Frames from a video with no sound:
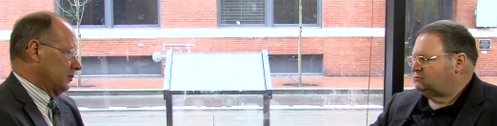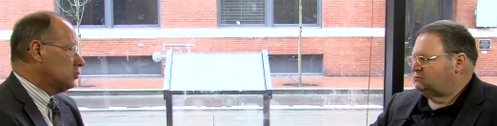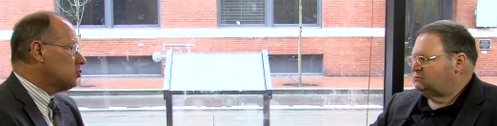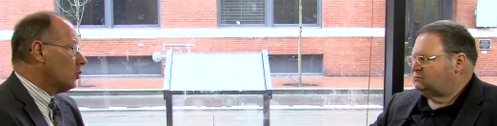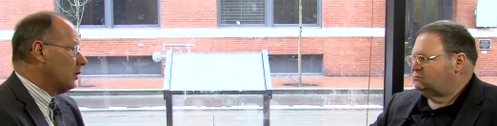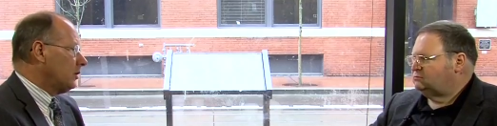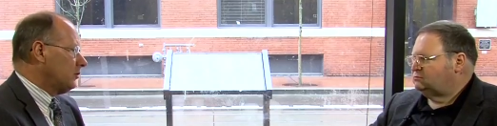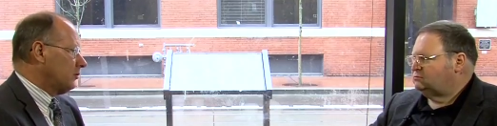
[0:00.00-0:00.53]

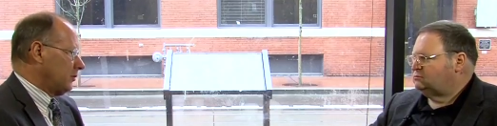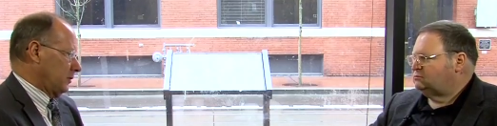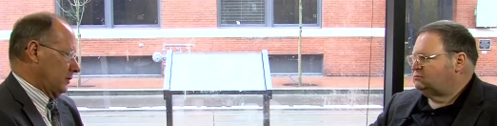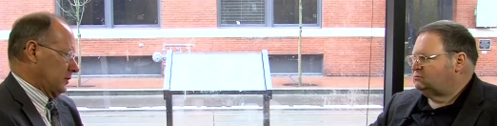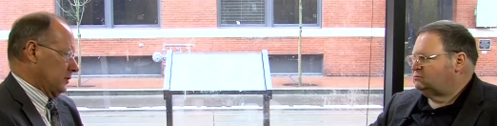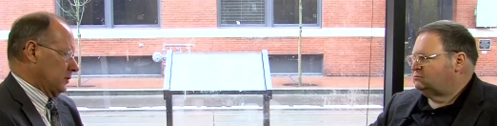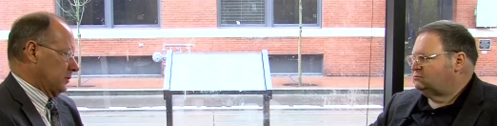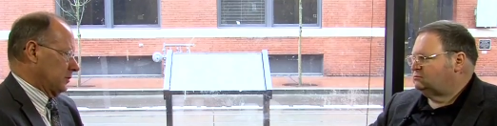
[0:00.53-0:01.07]
Speaker 1: choice
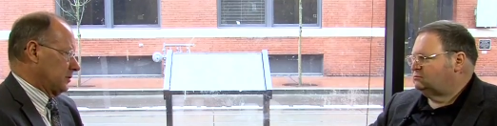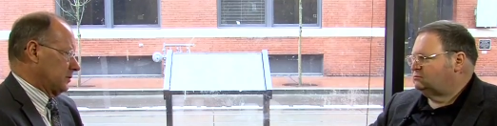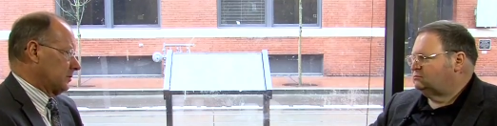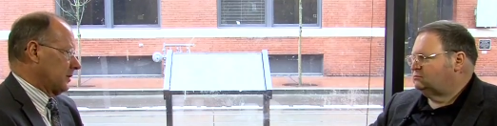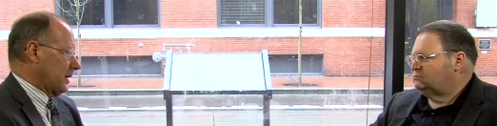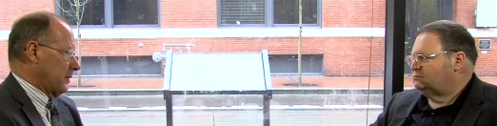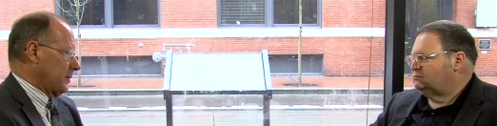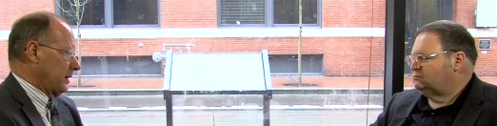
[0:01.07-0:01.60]
you're
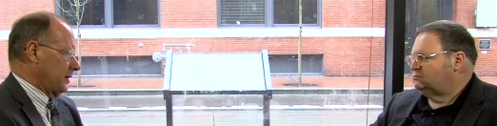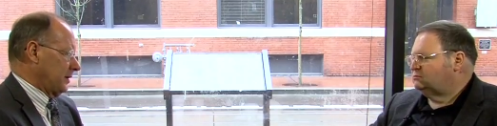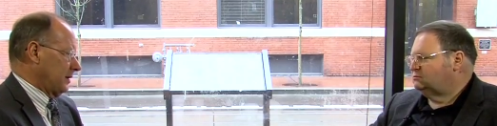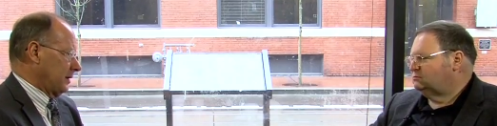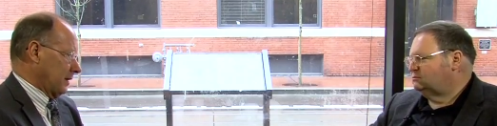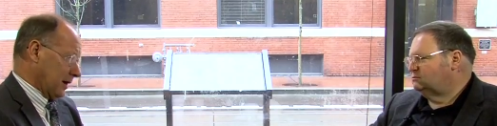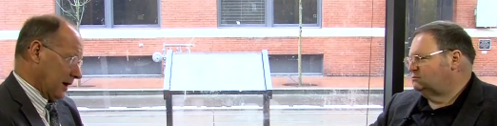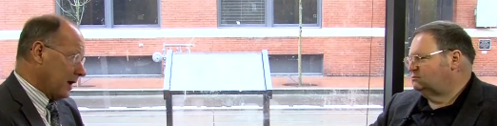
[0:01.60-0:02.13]
describing,
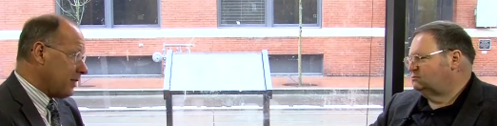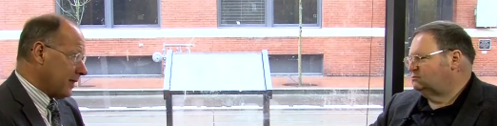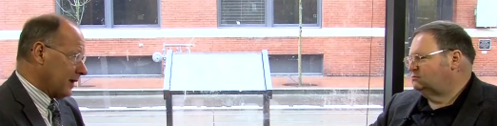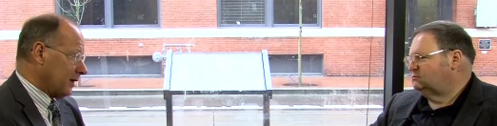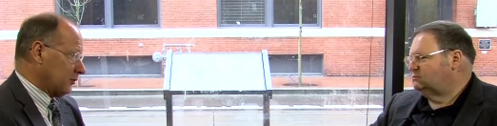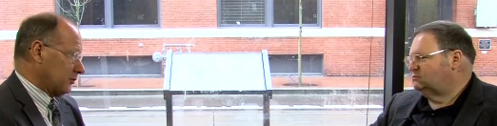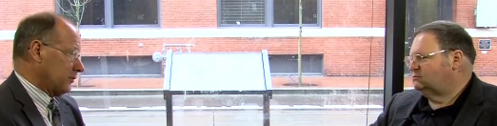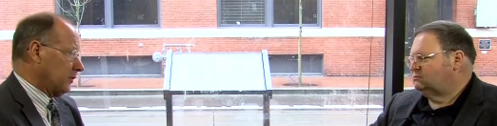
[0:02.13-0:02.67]
I
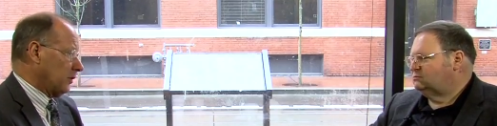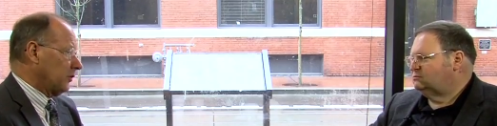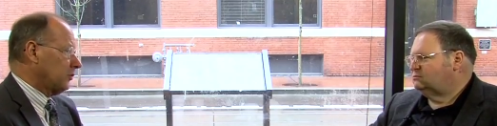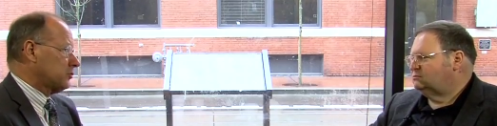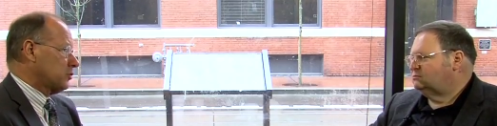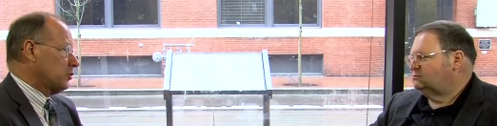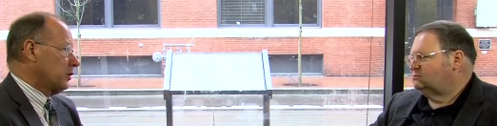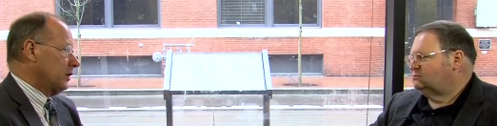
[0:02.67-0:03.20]
think, is a
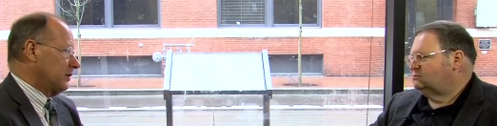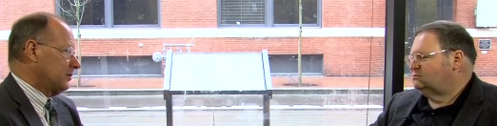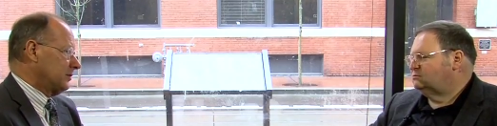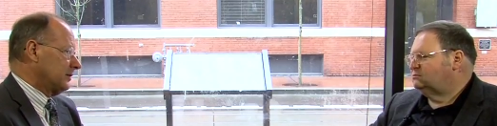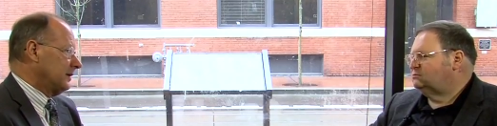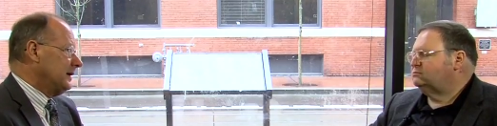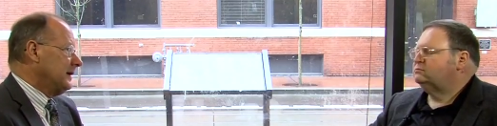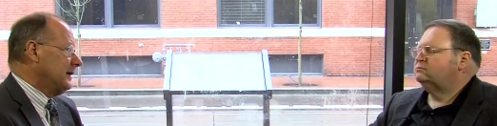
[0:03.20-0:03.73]
false
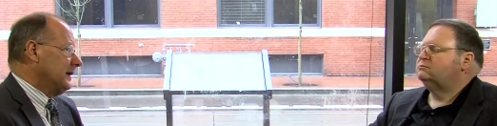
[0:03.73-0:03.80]
choice.